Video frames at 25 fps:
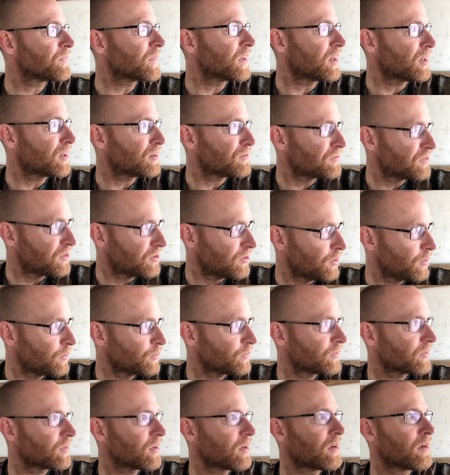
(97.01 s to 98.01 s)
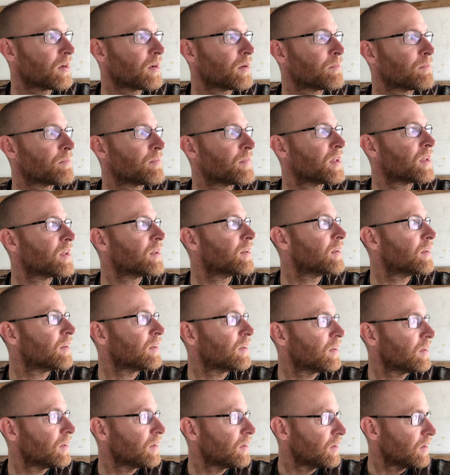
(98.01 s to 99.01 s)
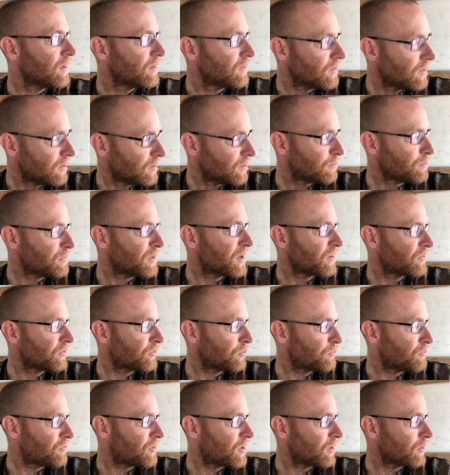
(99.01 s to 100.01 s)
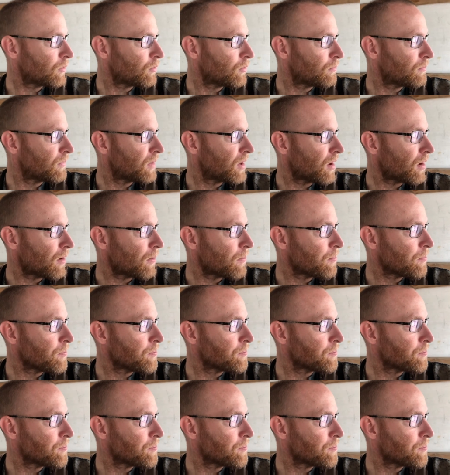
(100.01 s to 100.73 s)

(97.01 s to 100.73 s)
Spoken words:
And if the does come, then the bucks will follow them there.